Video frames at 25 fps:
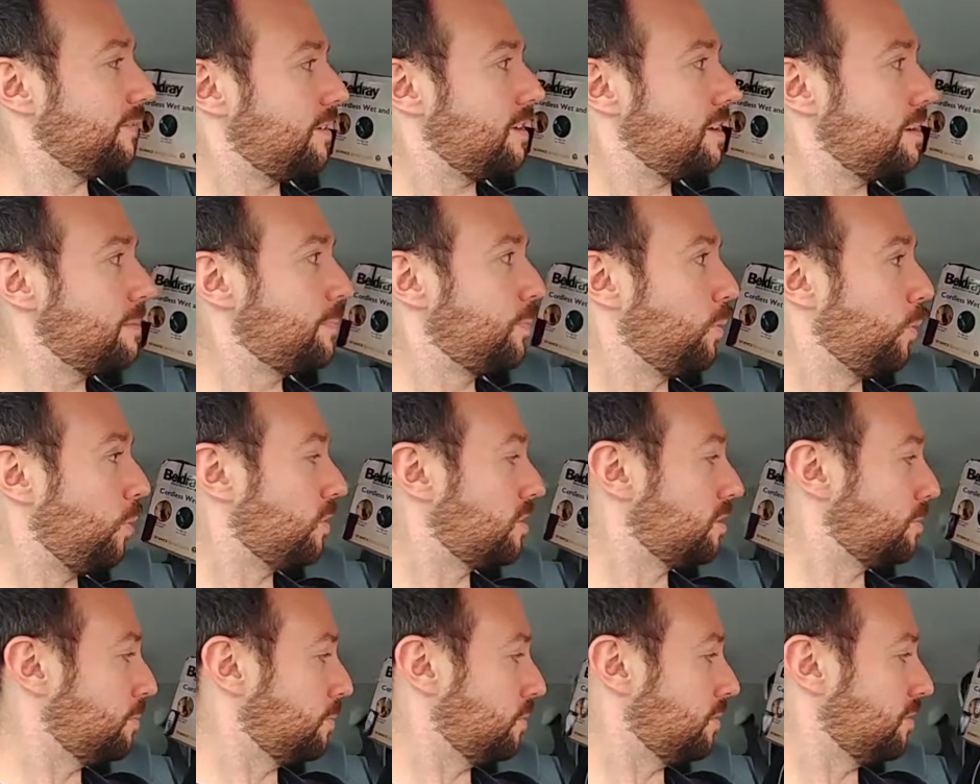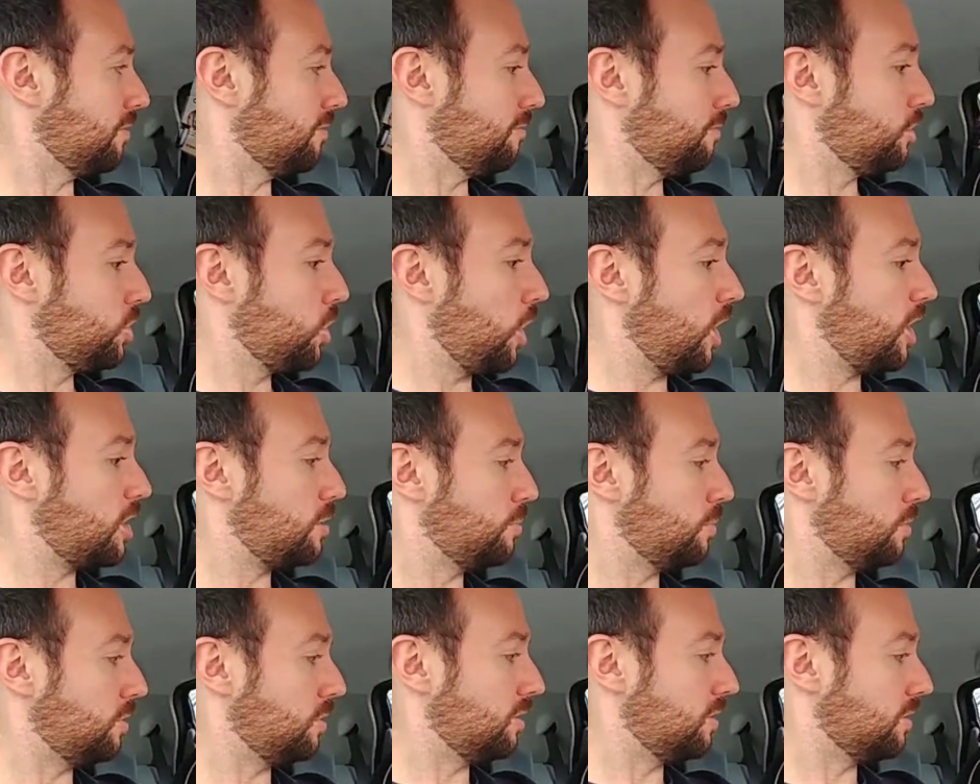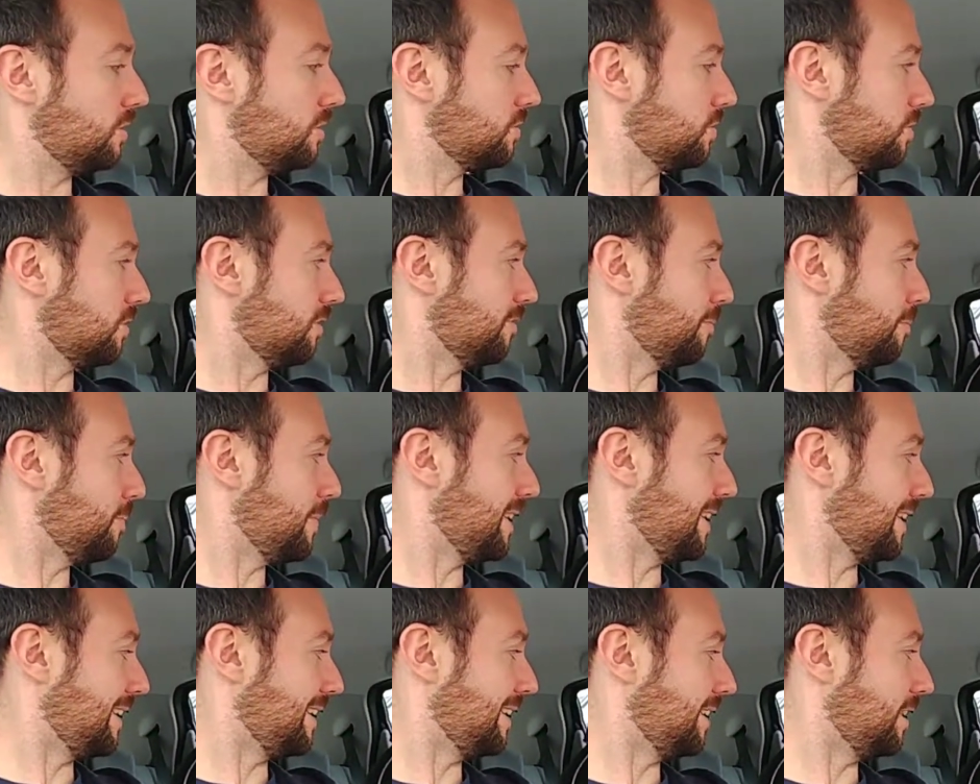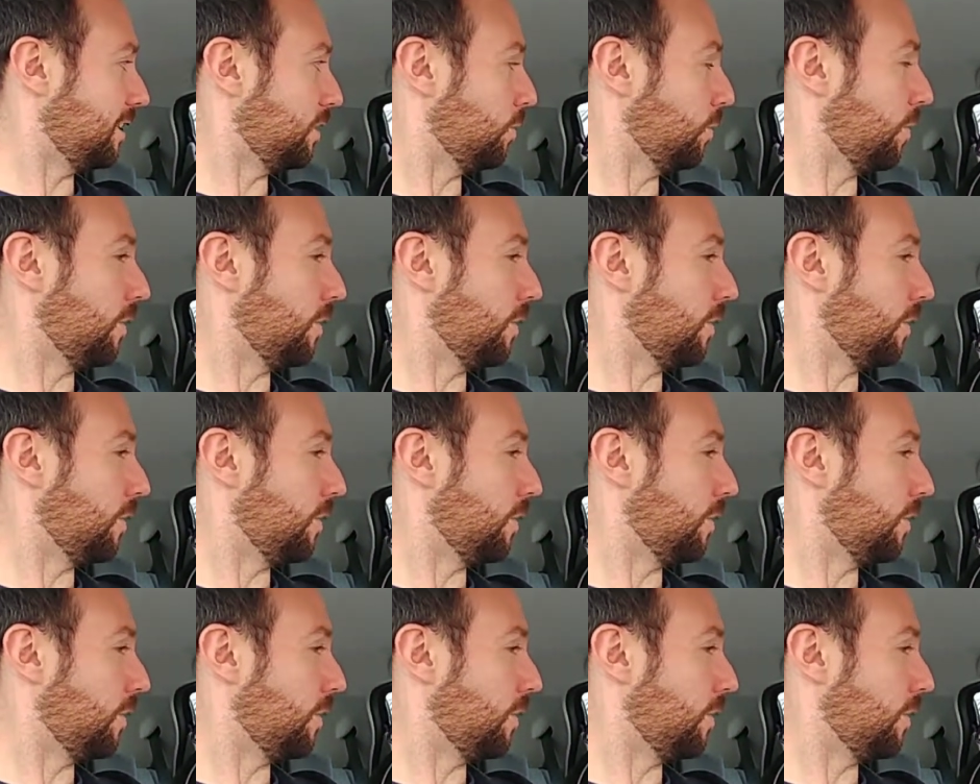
very portable, rechargeable sort of mini little